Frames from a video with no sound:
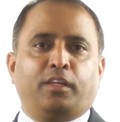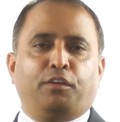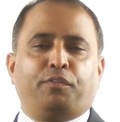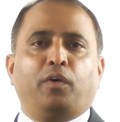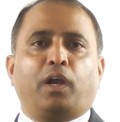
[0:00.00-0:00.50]

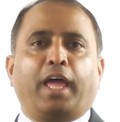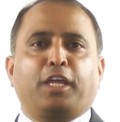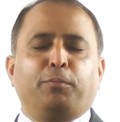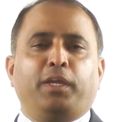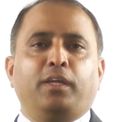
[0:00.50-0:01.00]
If you are
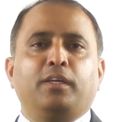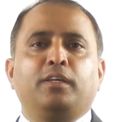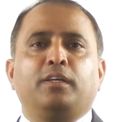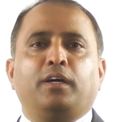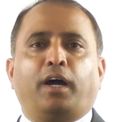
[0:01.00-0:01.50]
like me,
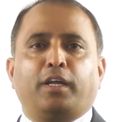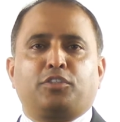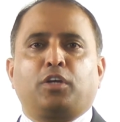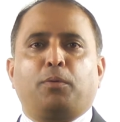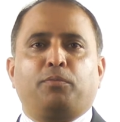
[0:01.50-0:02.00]
I
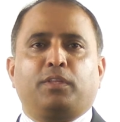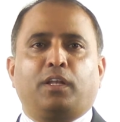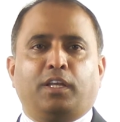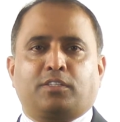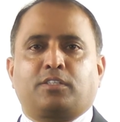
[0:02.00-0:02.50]
shop with a
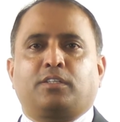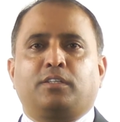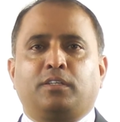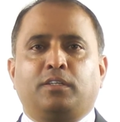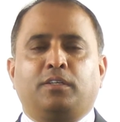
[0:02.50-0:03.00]
list,
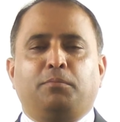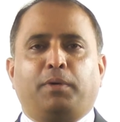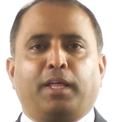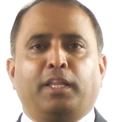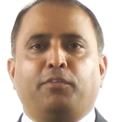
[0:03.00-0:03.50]

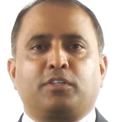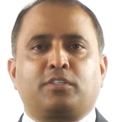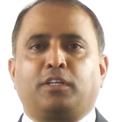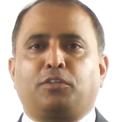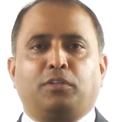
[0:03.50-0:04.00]
but I never
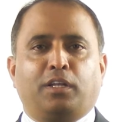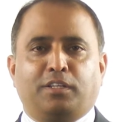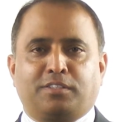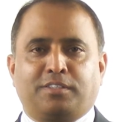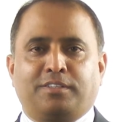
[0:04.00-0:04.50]
stick to the
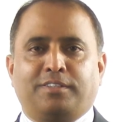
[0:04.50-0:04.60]
list.